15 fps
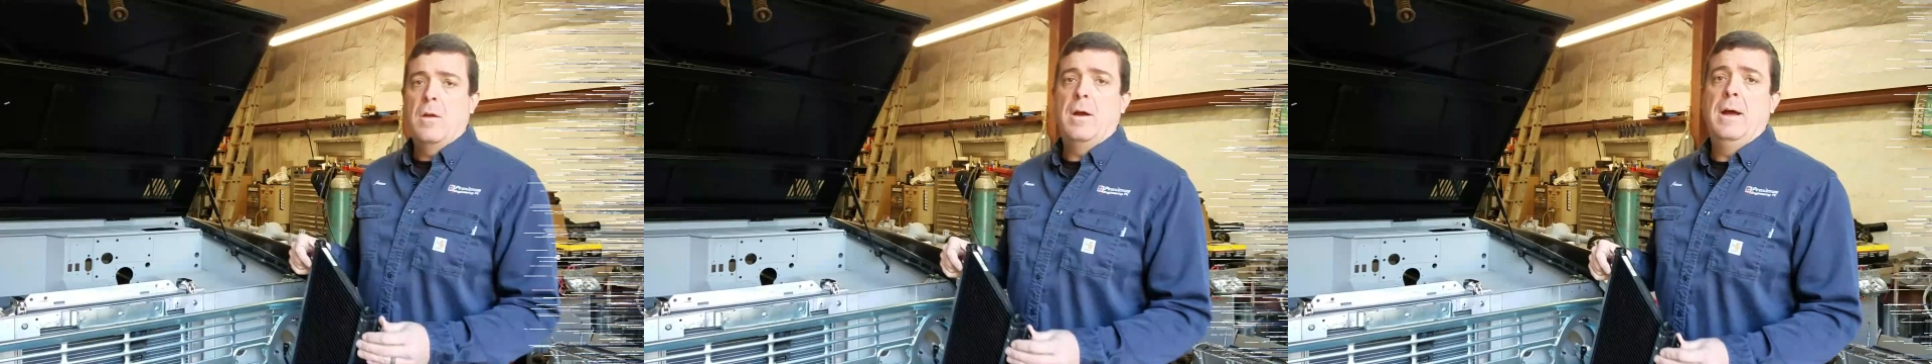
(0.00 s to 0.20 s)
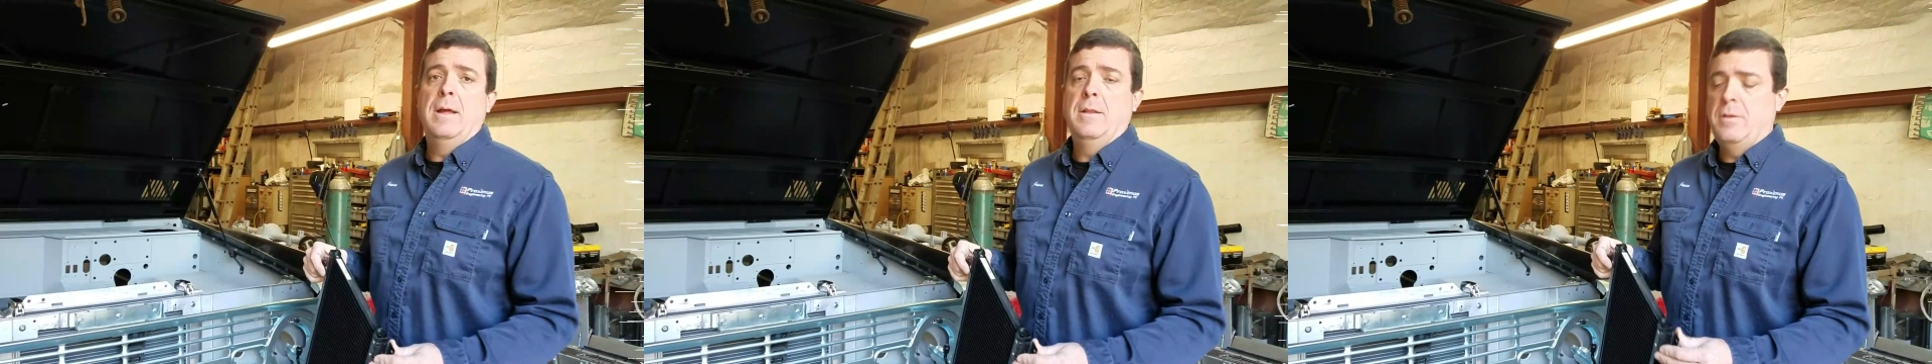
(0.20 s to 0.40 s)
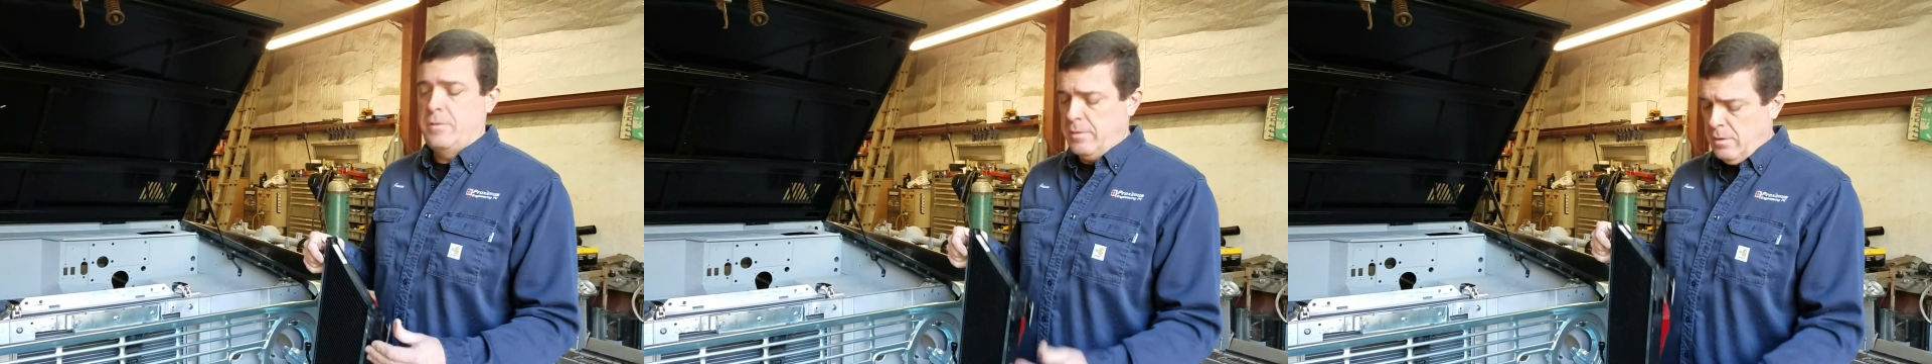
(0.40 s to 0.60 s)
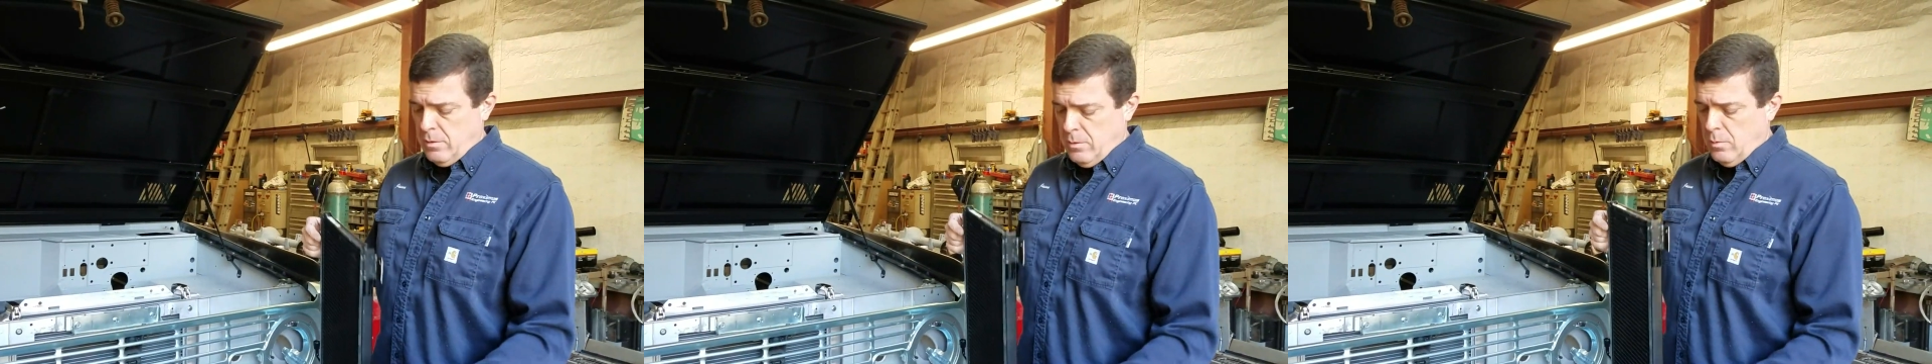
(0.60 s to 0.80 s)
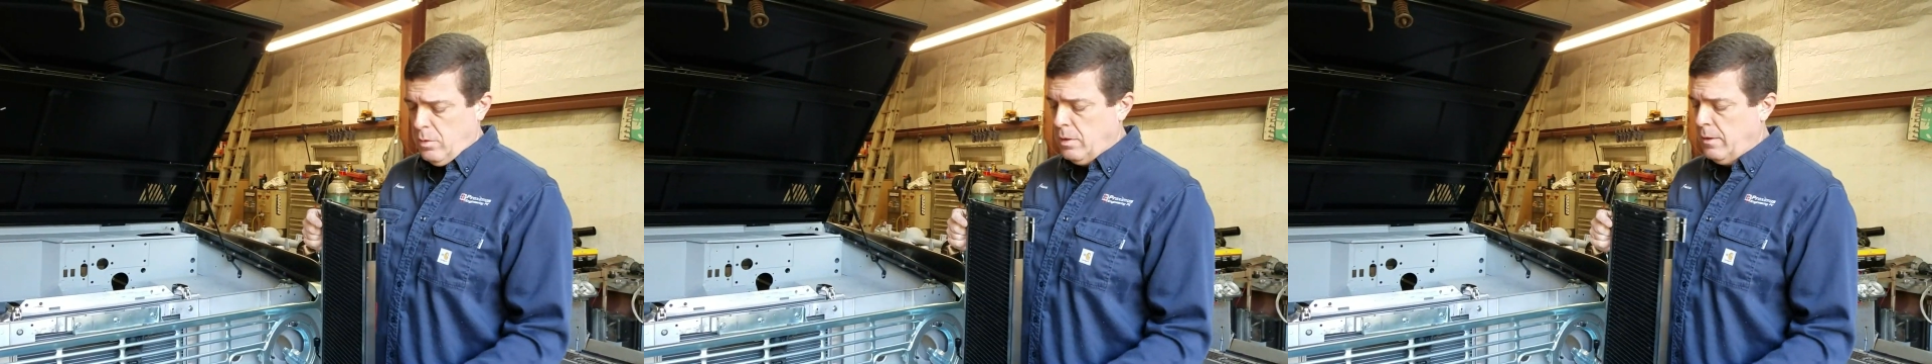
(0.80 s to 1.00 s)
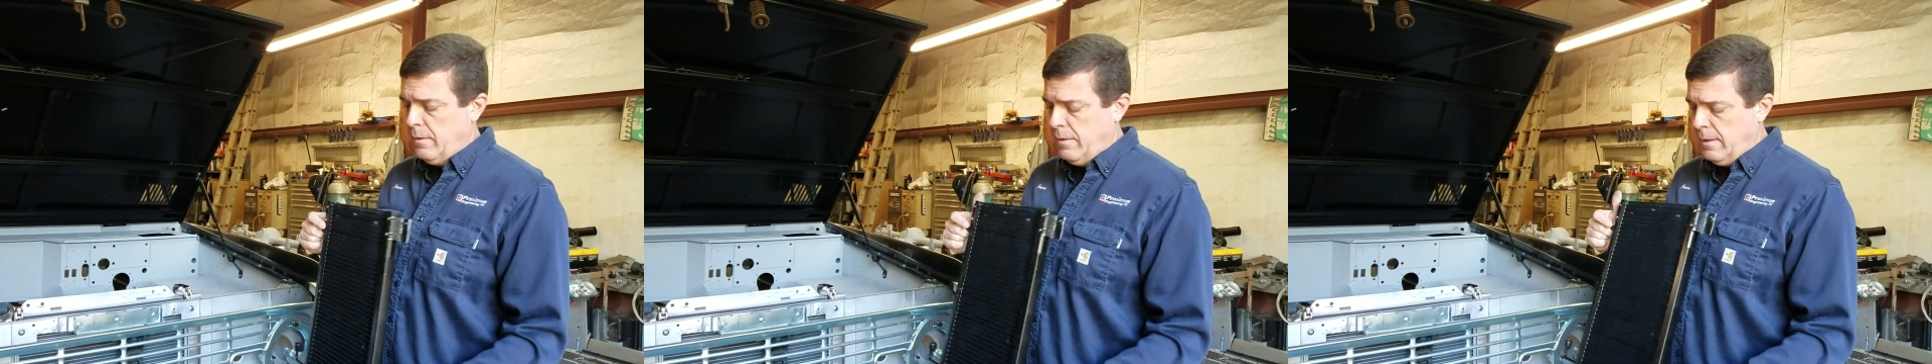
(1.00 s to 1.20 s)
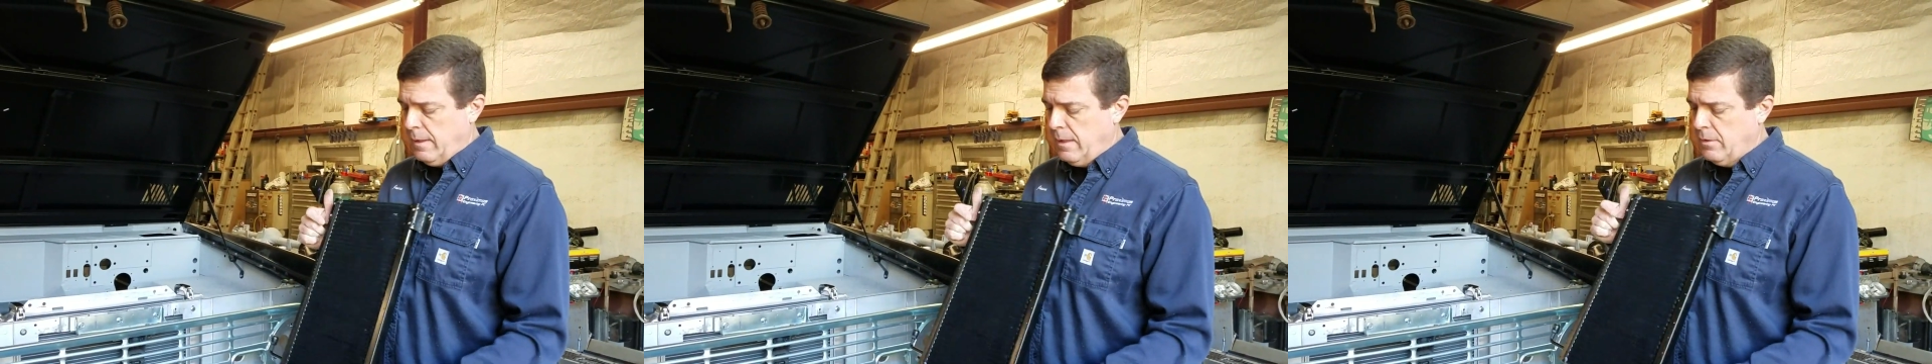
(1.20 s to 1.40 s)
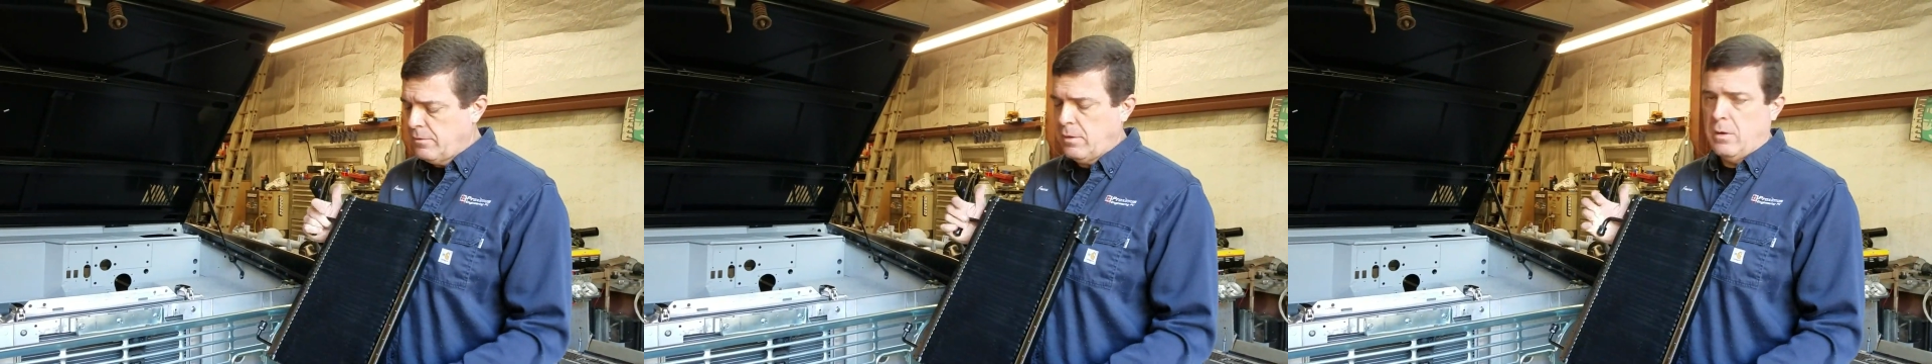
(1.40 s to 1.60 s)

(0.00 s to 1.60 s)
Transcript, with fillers: All right, so here's